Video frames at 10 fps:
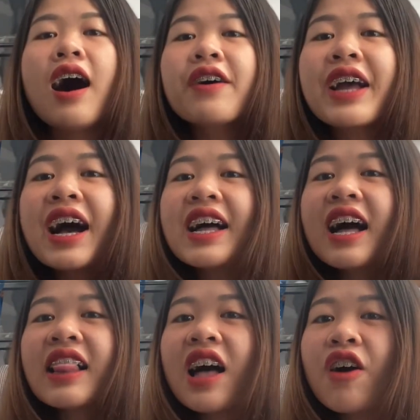Okay,
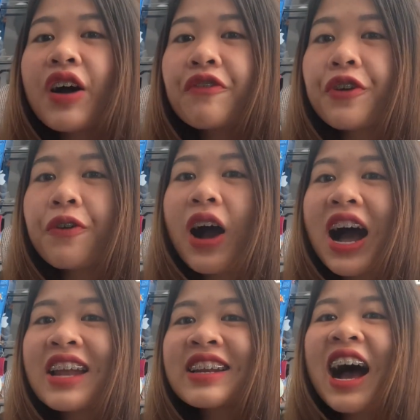hello
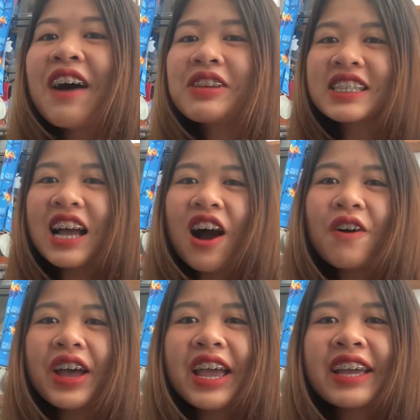everyone. How is
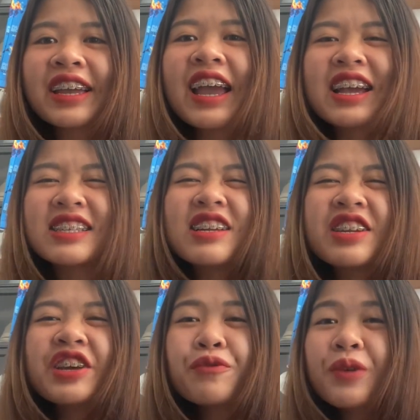going? It's a
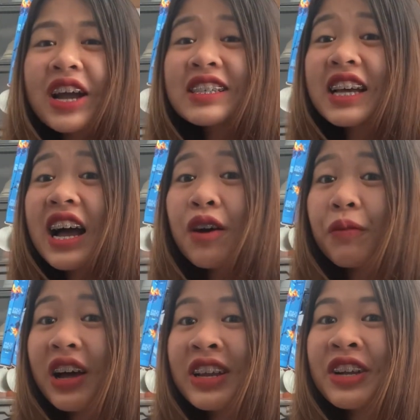new brand day
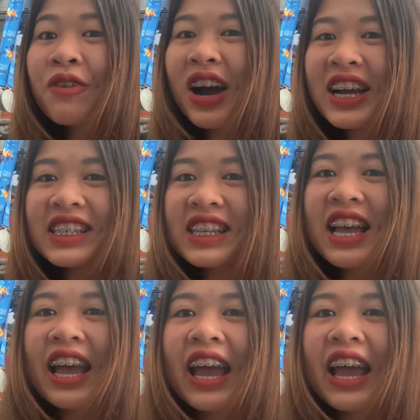of learning, right?